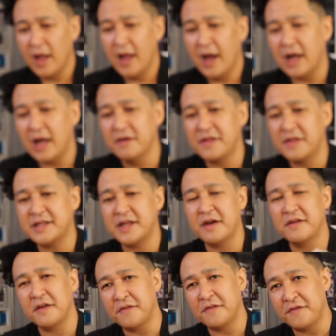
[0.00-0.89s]
I love the
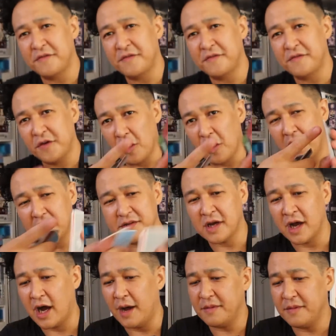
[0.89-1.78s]
idea of the film on
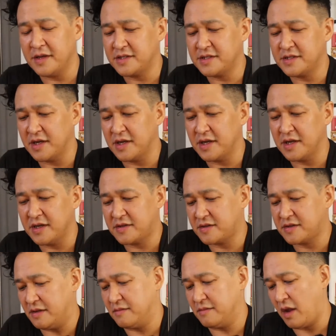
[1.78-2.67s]
top. It just,
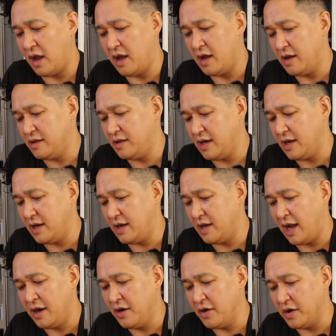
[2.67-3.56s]
I
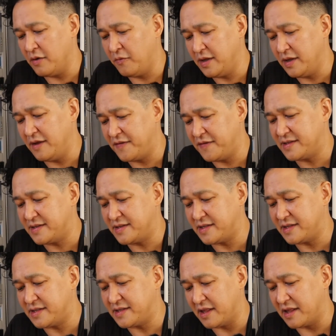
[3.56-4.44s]
don't know, it really
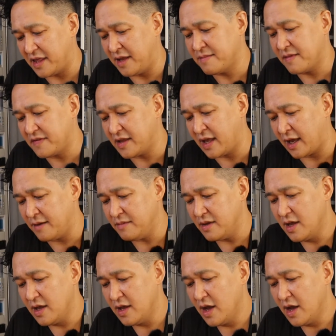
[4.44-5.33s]
fits the theme of the
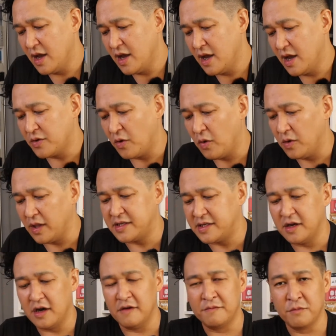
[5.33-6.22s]
game. The whole
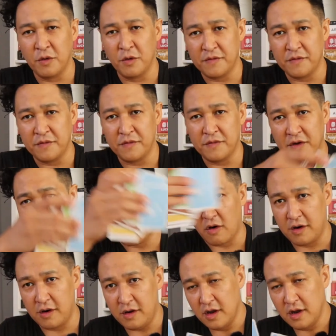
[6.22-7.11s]
idea of moving a
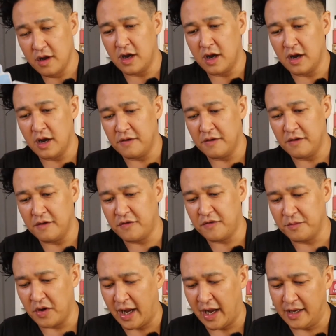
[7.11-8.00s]
card from
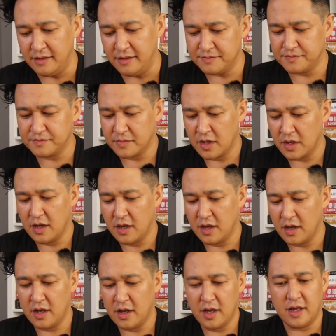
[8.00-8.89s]
your hand
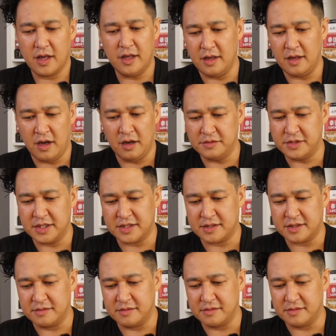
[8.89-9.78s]

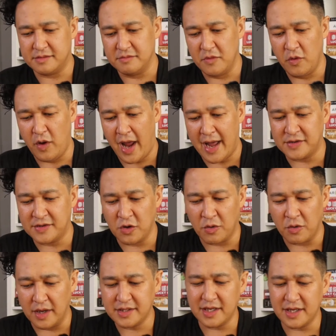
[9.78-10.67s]
just adds
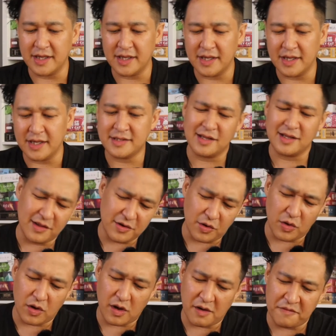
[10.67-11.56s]
so much. It's a
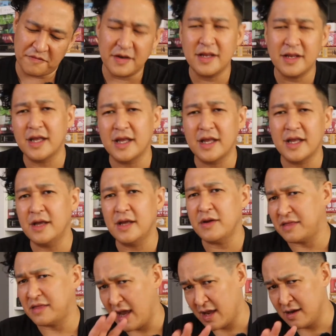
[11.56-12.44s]
little fiddly
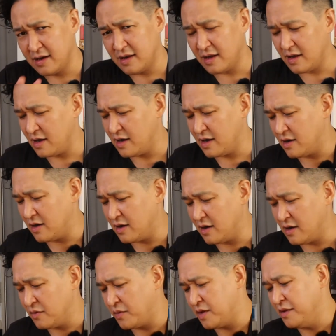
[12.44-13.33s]
at the end
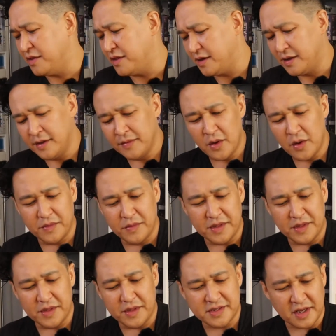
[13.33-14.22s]
with when
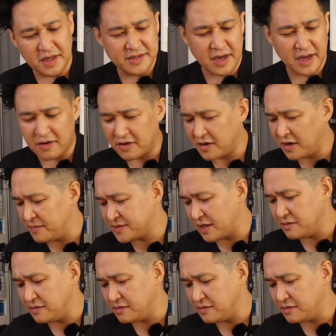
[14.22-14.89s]
the sunset card comes